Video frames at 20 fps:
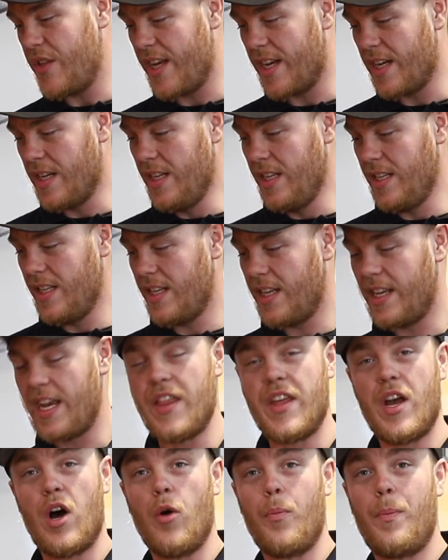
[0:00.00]
thing,
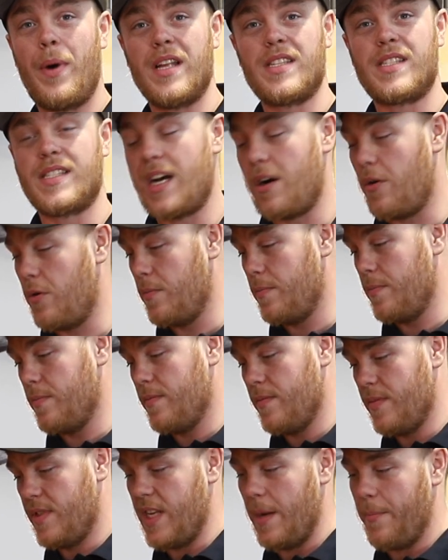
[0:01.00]
get the old pads out,
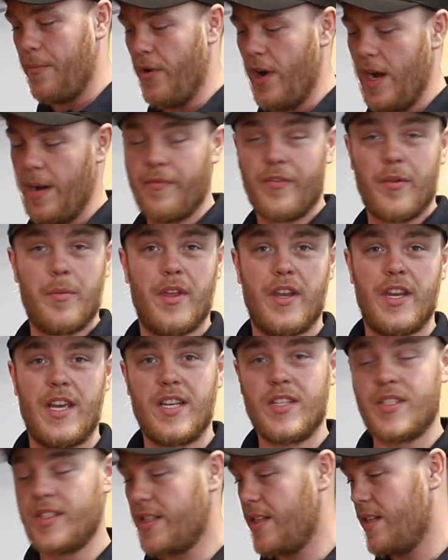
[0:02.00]
separate them from the
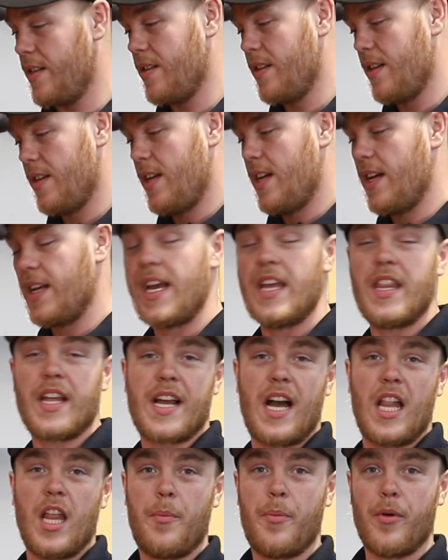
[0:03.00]
disc, get the
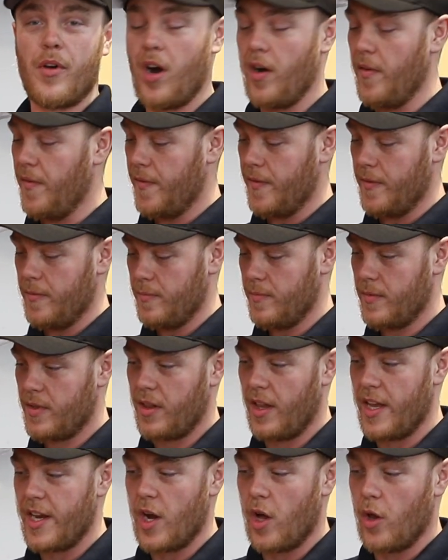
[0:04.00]
caliper off,
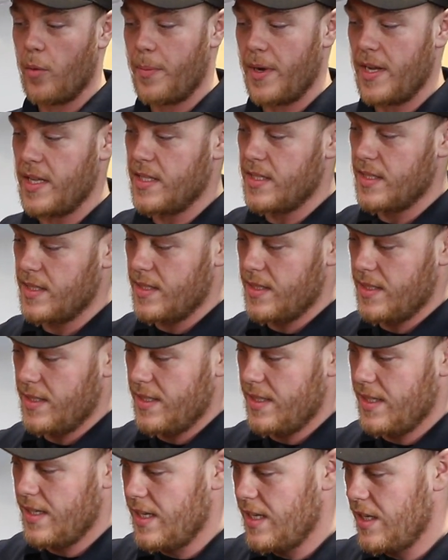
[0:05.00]
clean out pins.
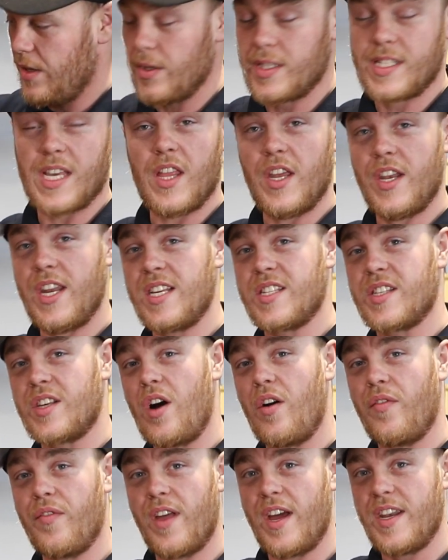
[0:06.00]
We'll take the disc
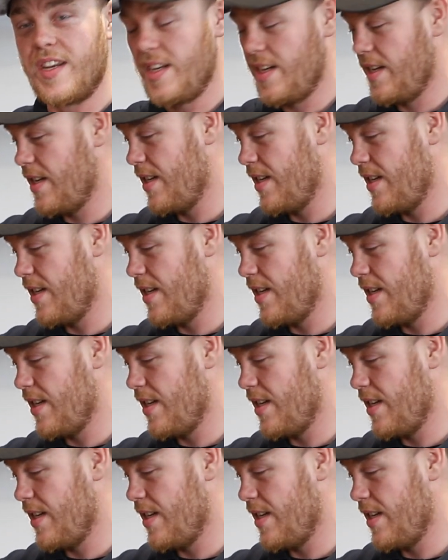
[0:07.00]
off then,